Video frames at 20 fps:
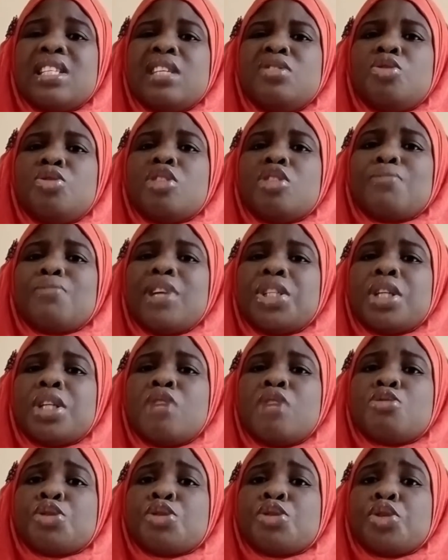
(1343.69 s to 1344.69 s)
It's just partial,
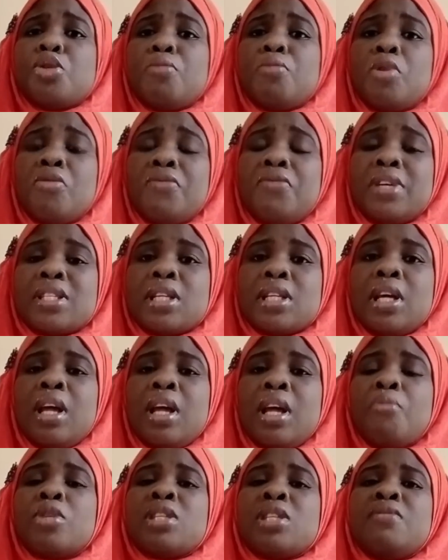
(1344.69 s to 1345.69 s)
some of it.
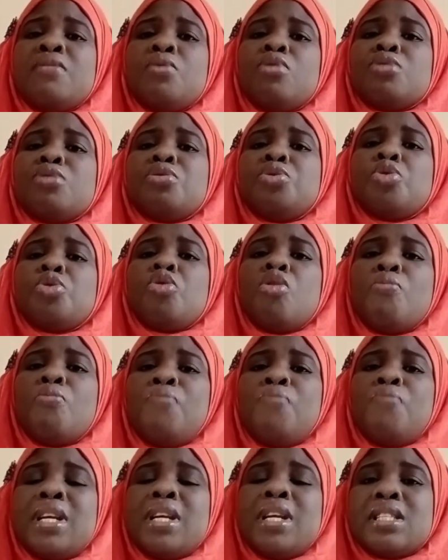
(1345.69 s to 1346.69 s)
But if you want to do
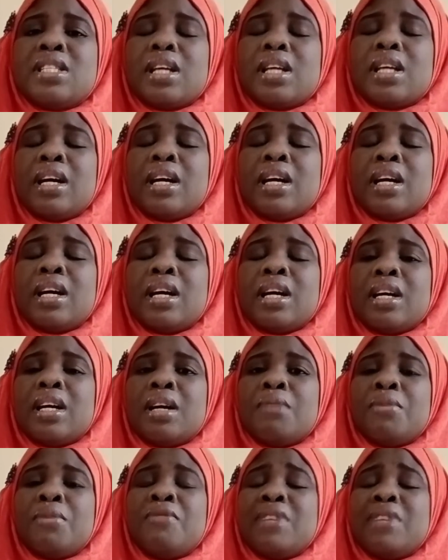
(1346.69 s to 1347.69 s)
complete,
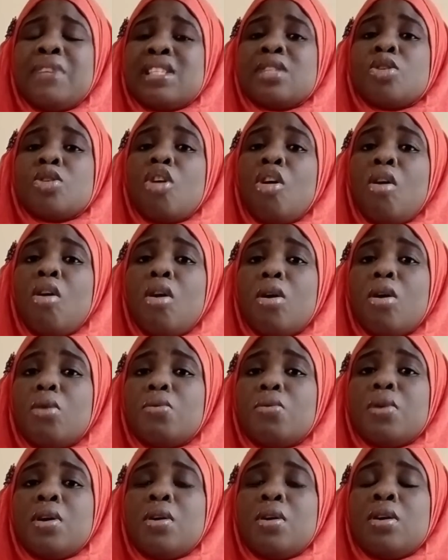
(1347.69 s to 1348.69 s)
if it is
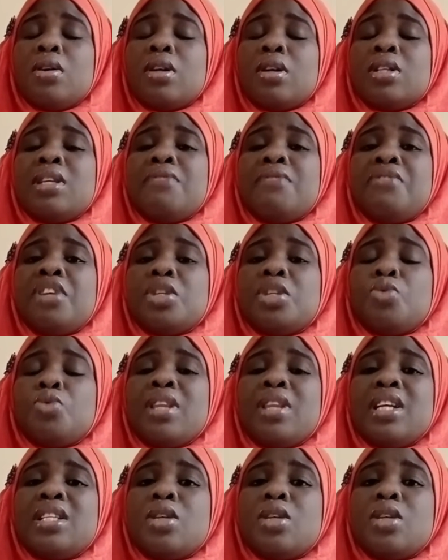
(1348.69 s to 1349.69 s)
all the fish
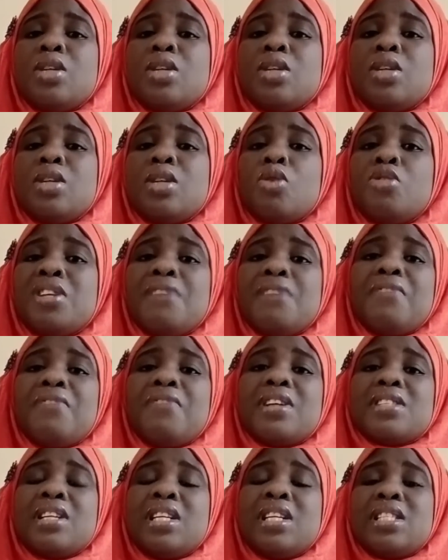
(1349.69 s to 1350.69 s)
within the holding
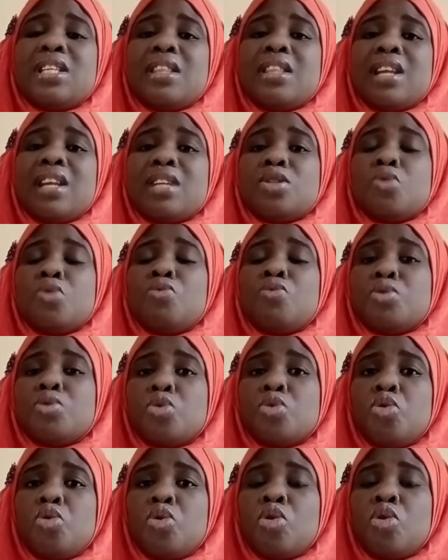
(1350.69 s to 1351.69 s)
facility that you
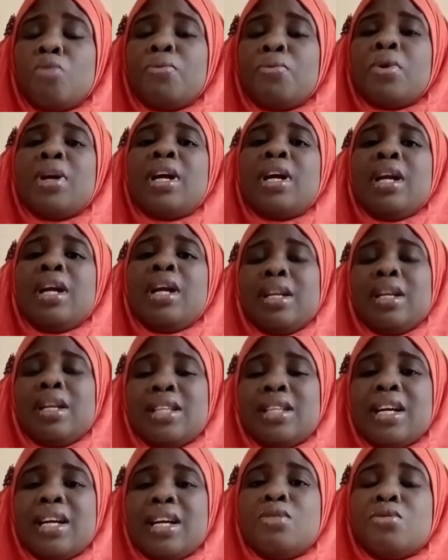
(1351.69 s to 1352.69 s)
want to crop,
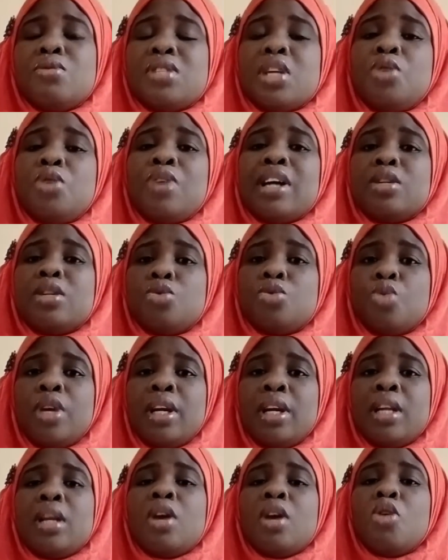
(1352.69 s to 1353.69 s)
then you say you are
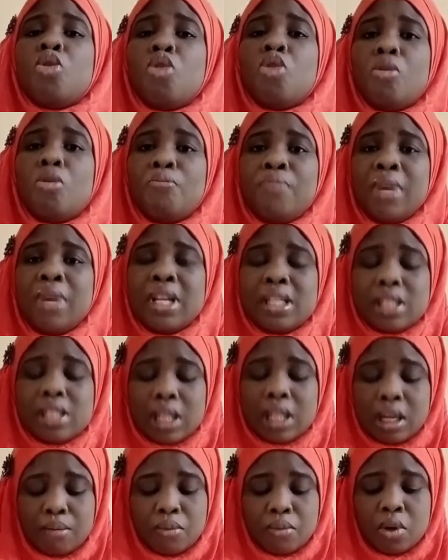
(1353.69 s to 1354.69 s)
doing complete
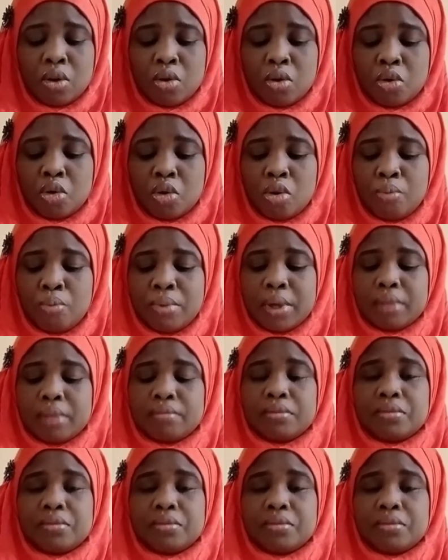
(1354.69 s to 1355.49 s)
cropping.